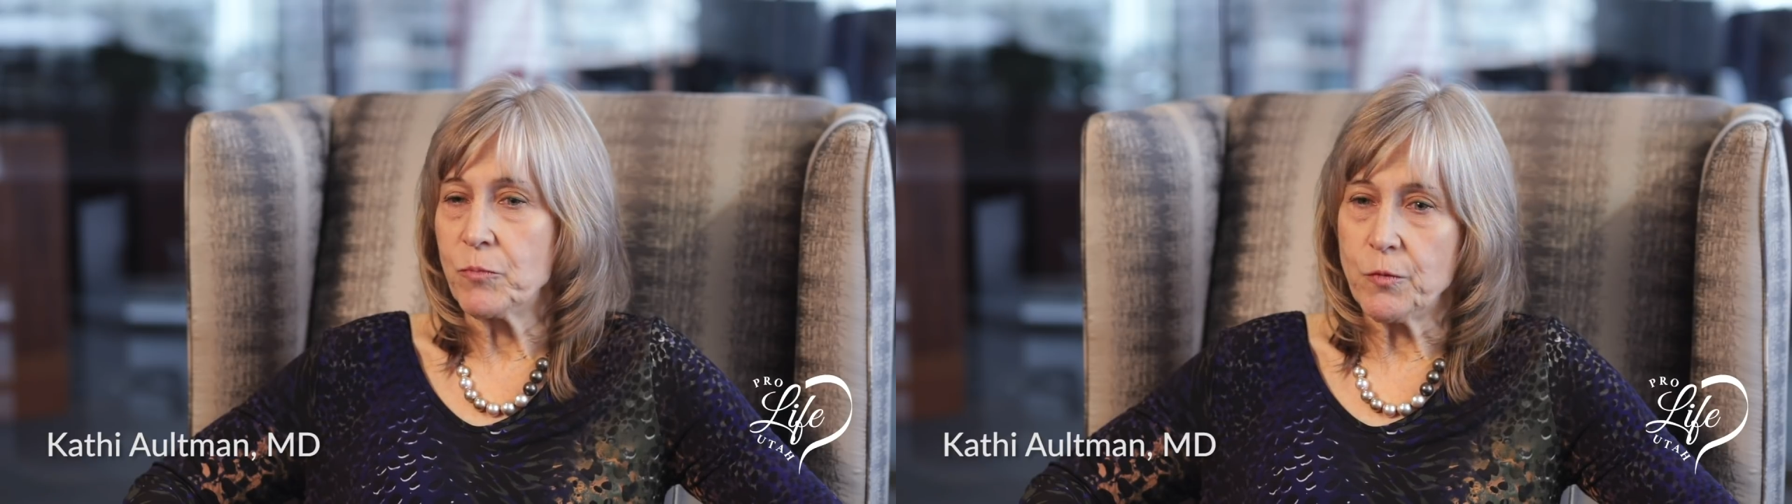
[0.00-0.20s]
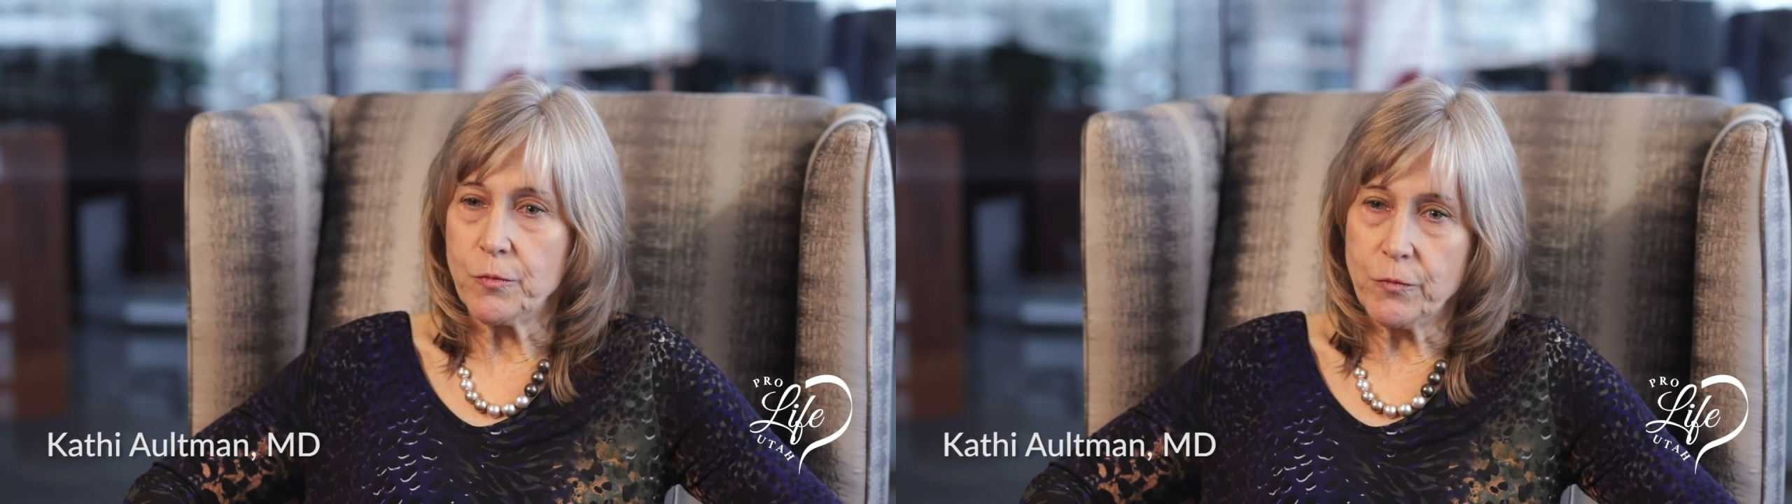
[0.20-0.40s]

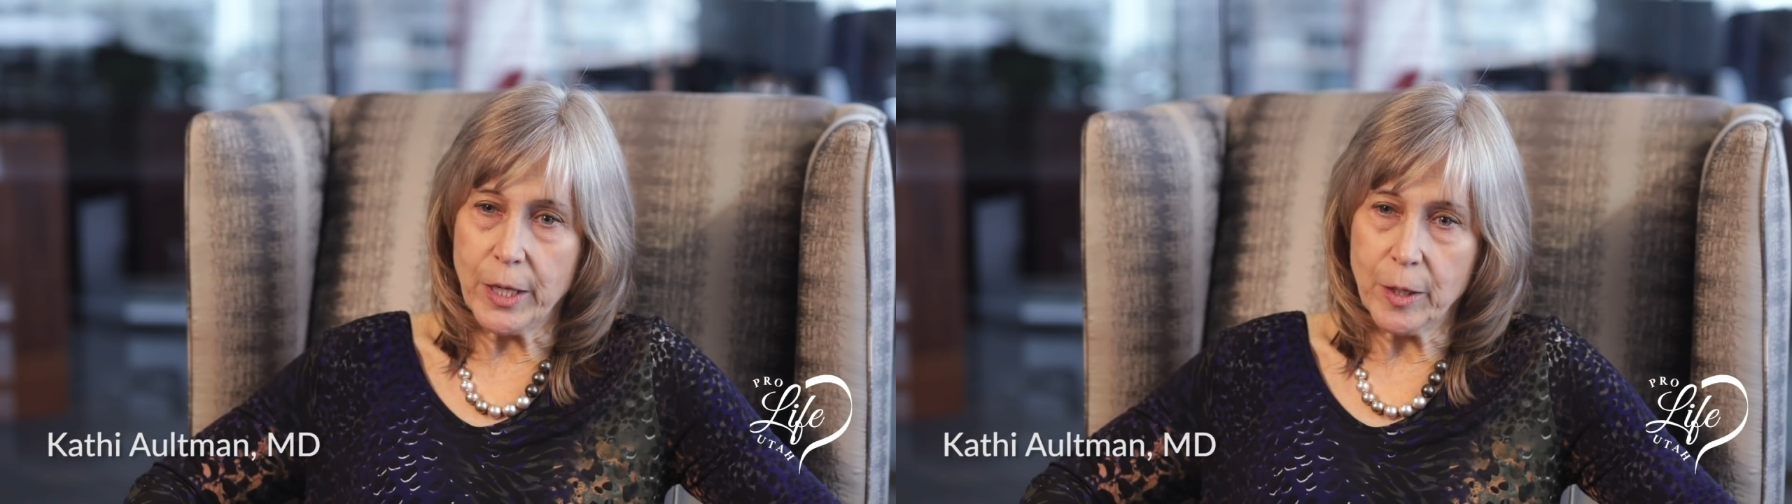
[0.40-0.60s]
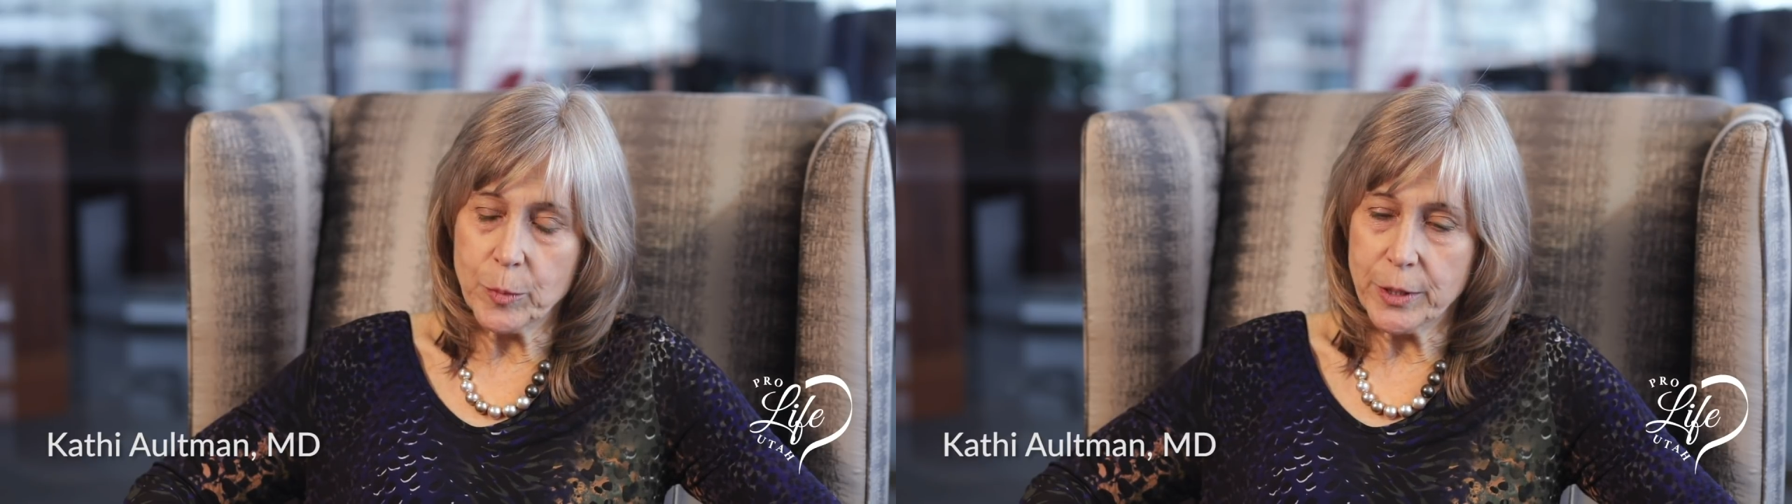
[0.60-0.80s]
the
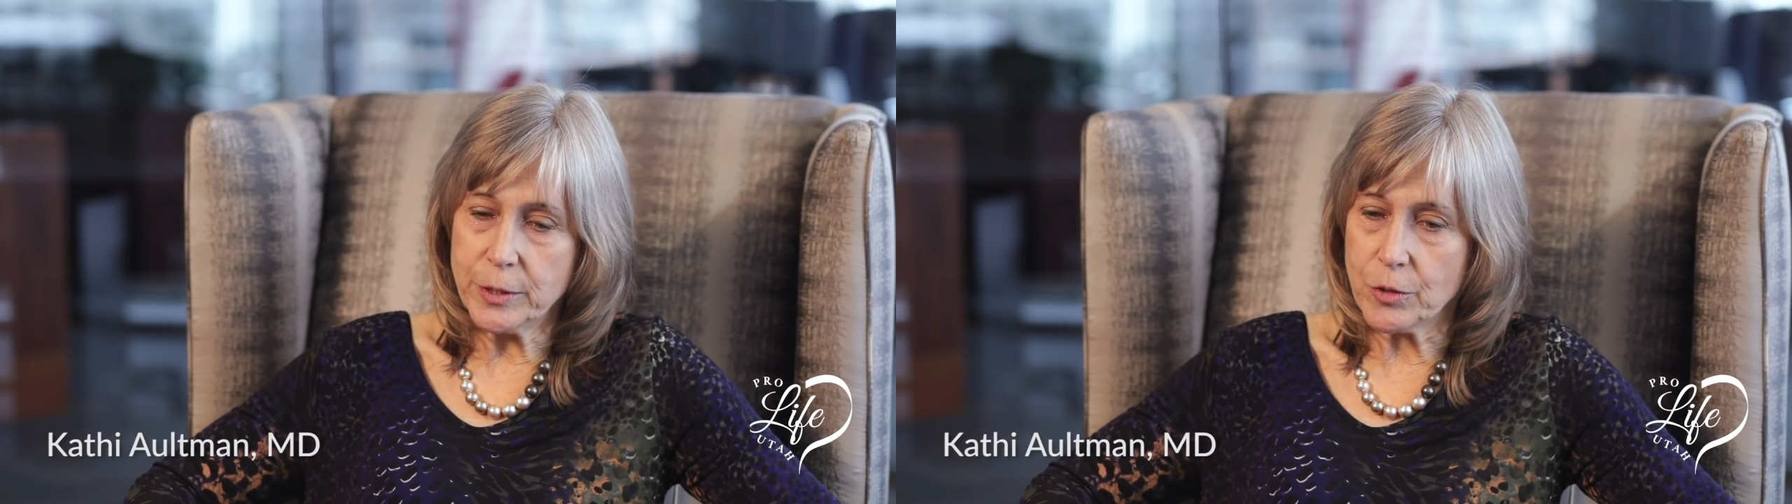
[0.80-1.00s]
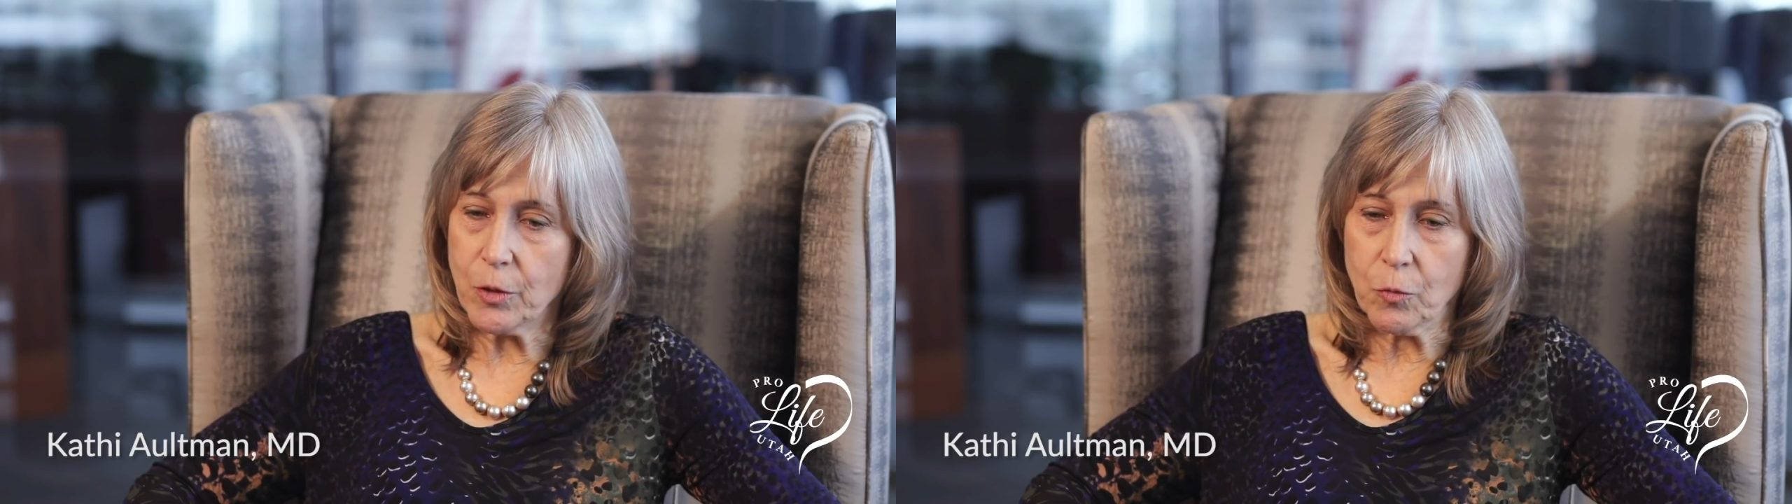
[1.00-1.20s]

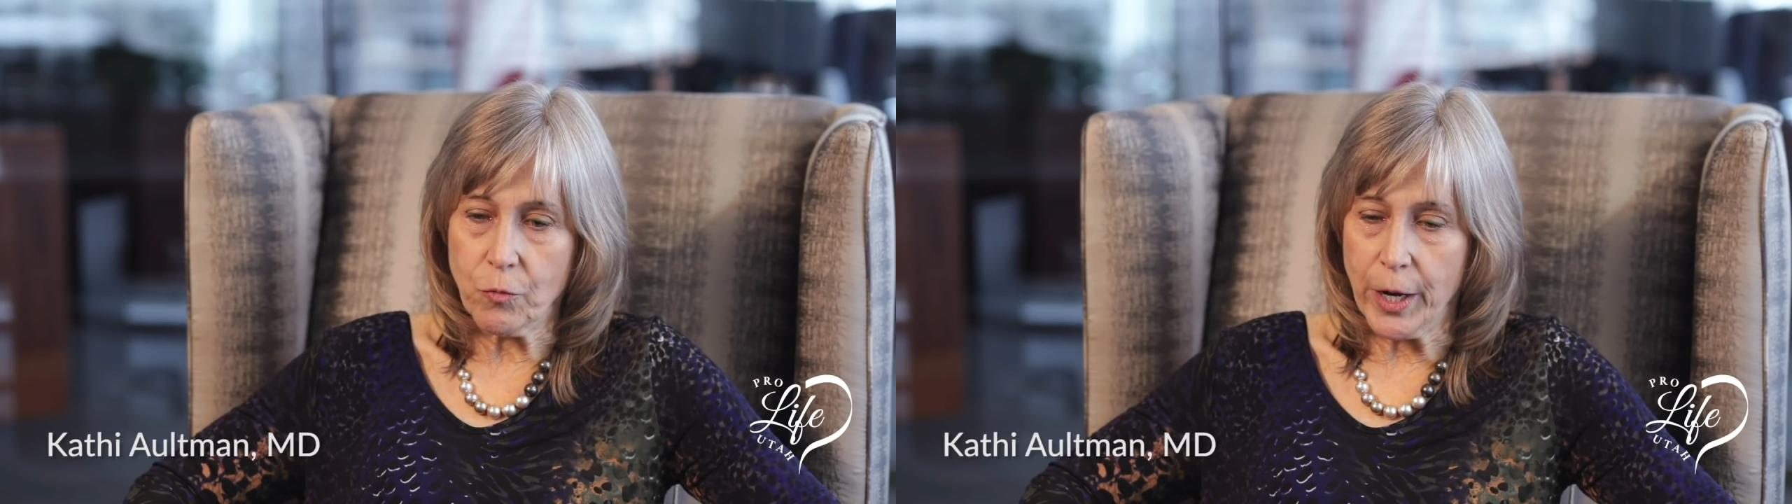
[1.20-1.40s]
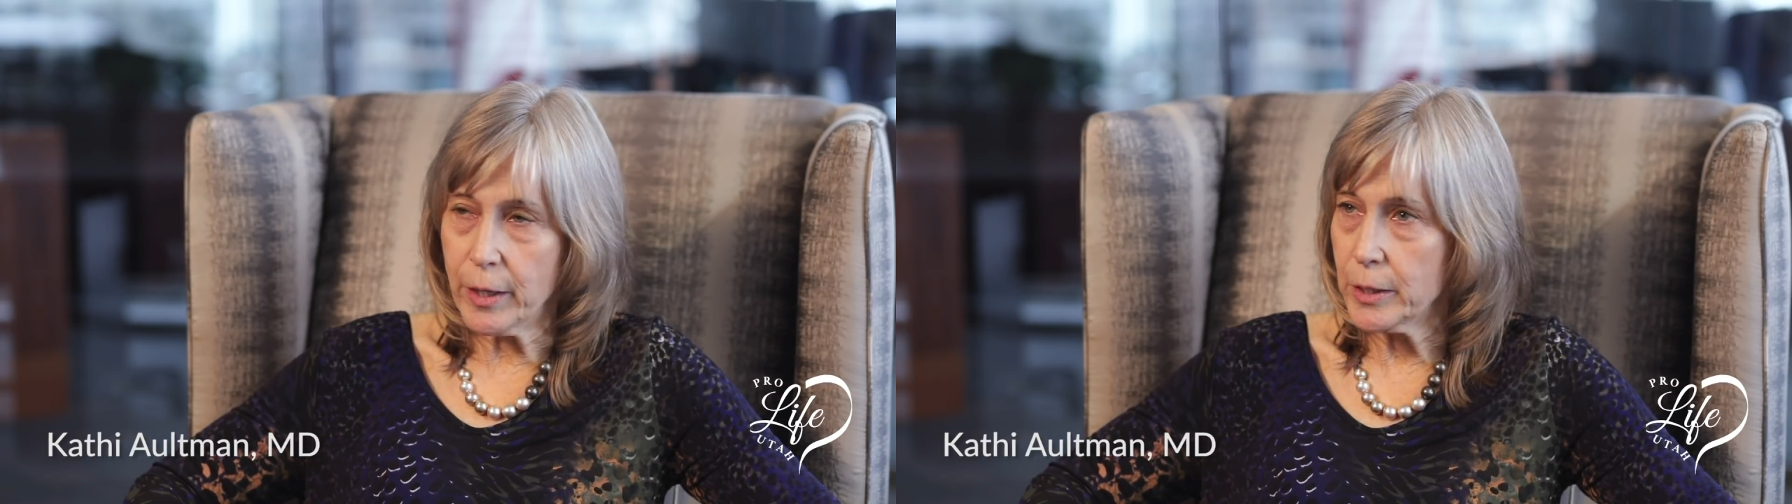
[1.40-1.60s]
families all
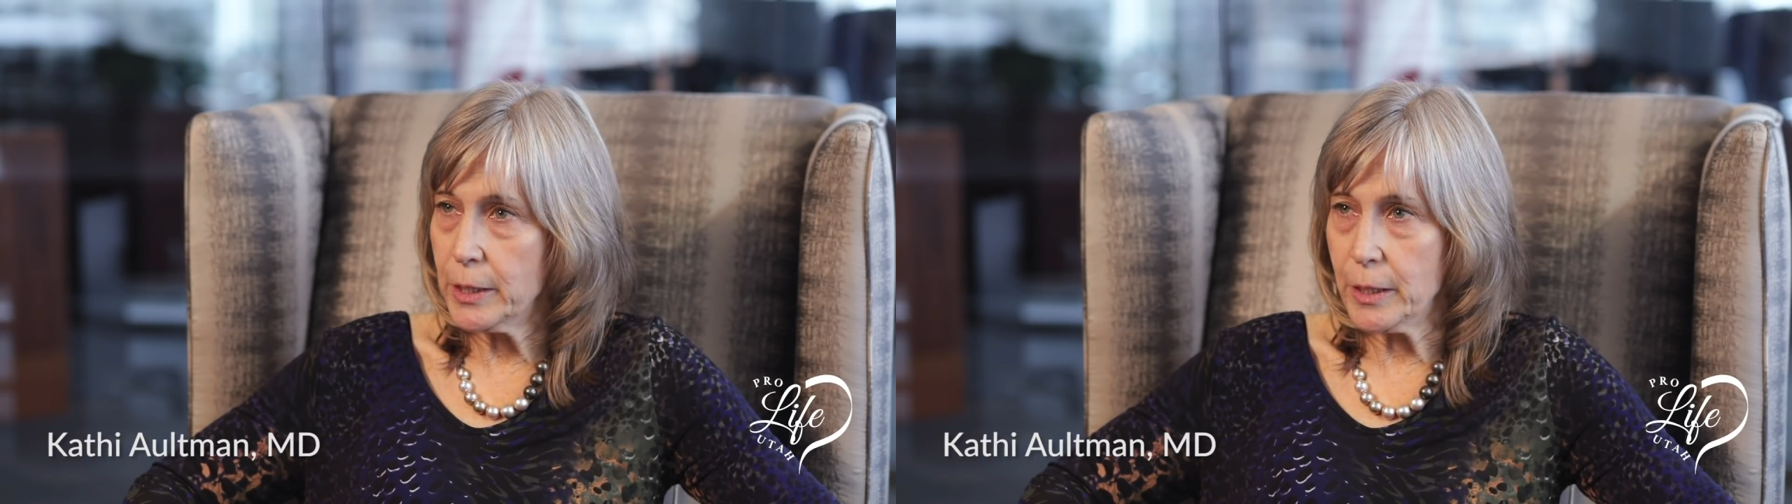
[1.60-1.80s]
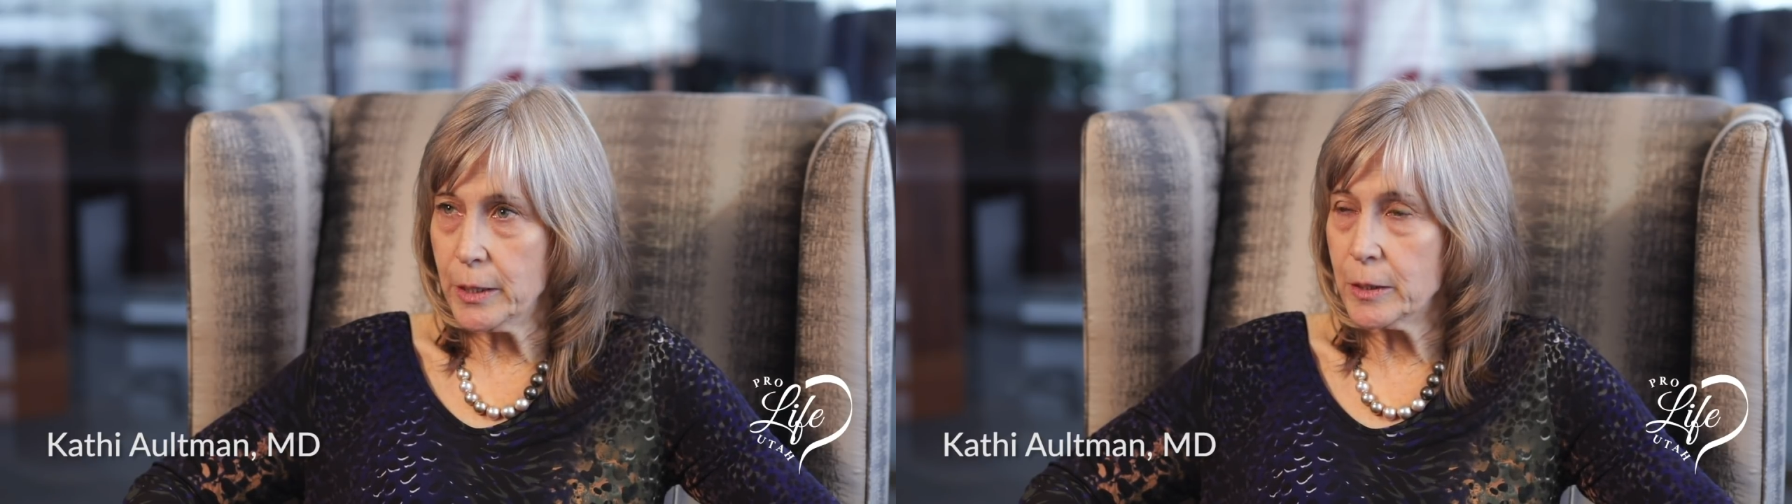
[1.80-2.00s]

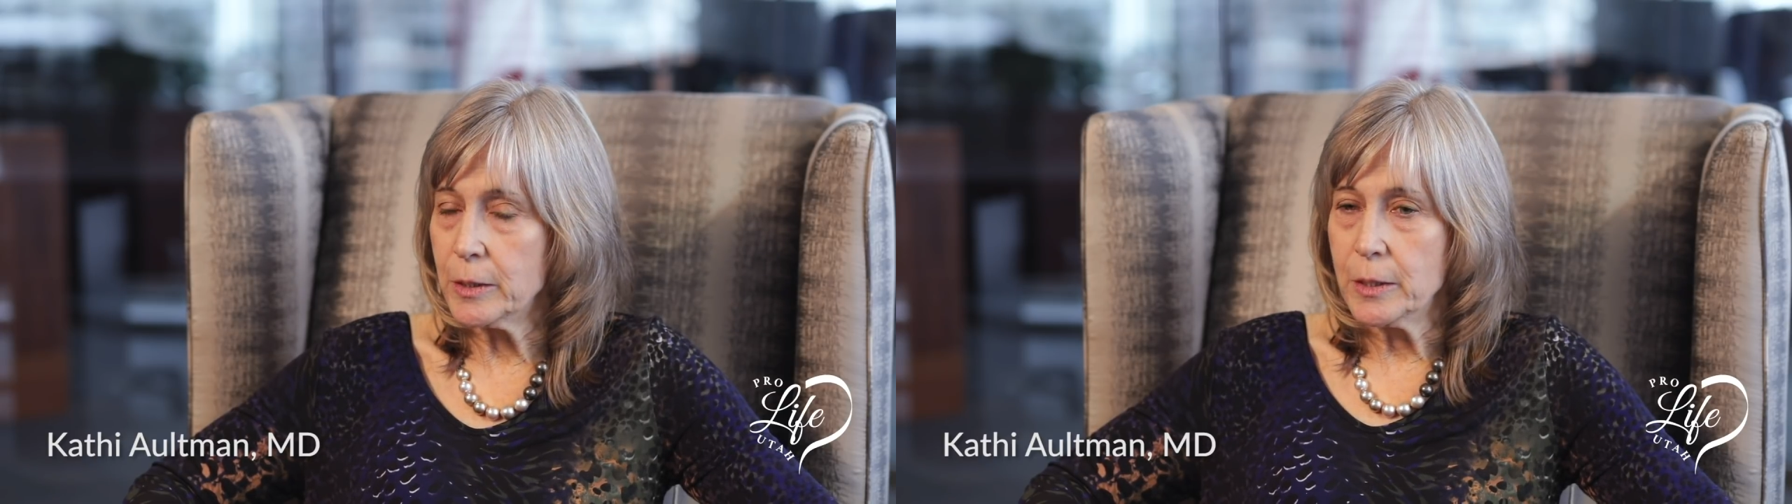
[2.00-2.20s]
rallying,